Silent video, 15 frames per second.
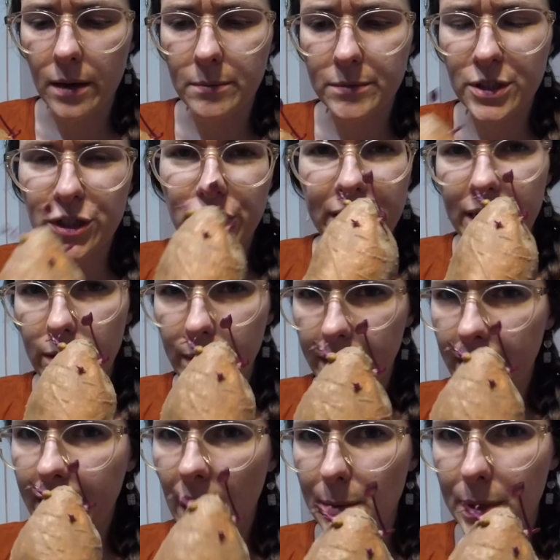treated with
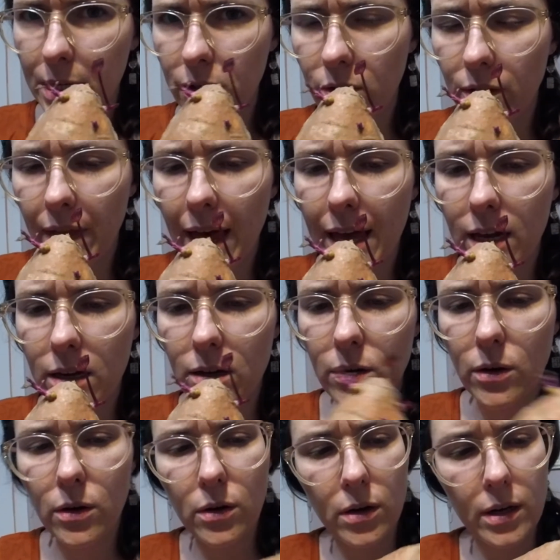a chemical that
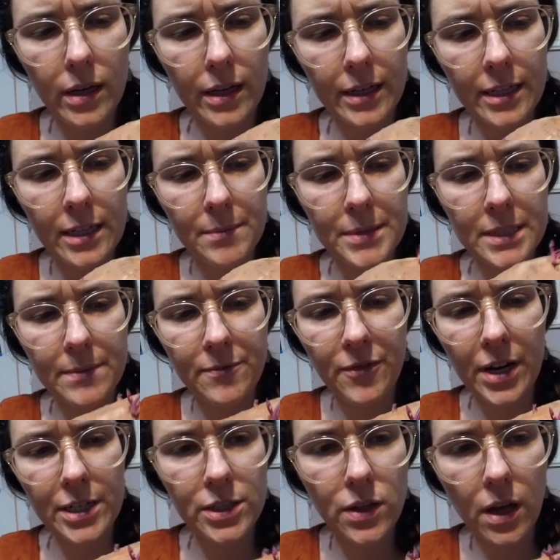keeps them
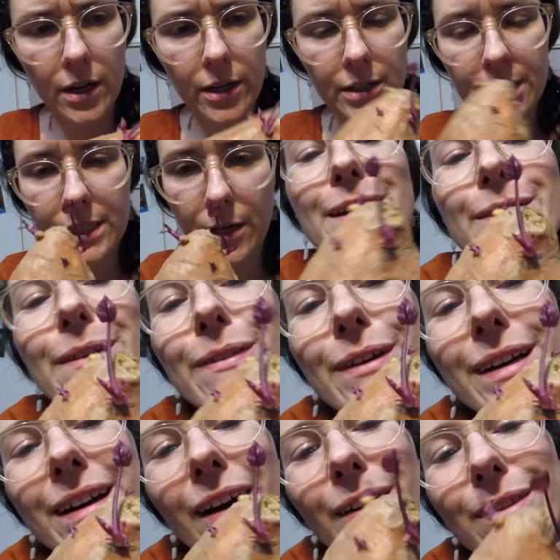fresh longer. So, and
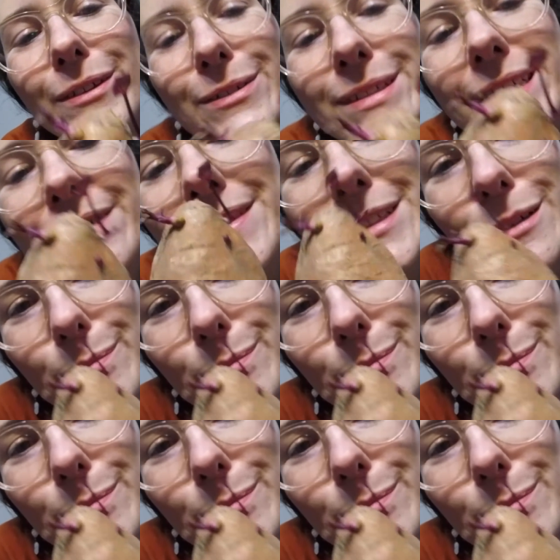look, aren't those leaves so